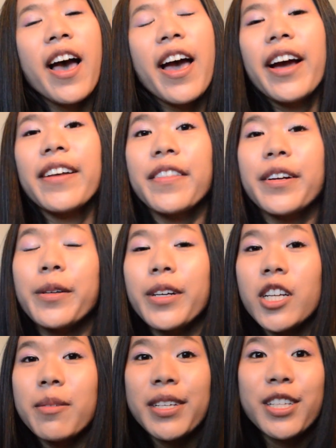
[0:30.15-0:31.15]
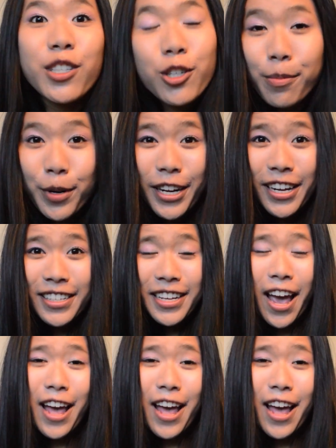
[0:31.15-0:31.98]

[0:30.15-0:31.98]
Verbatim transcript: and they're going to be super easy